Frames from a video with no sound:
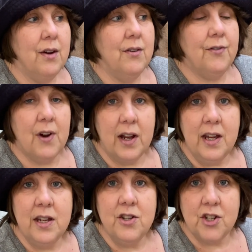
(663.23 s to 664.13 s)

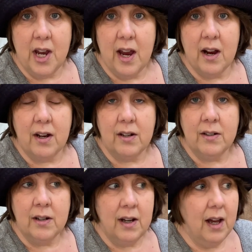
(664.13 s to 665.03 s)
Freddie and
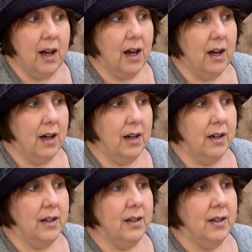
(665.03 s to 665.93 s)
Cher
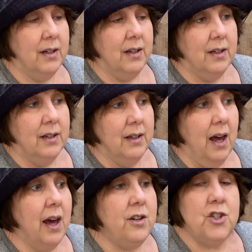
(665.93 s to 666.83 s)
uh,
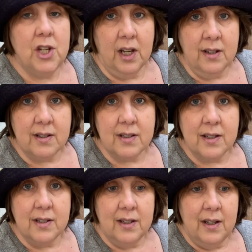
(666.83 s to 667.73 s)
had chicks.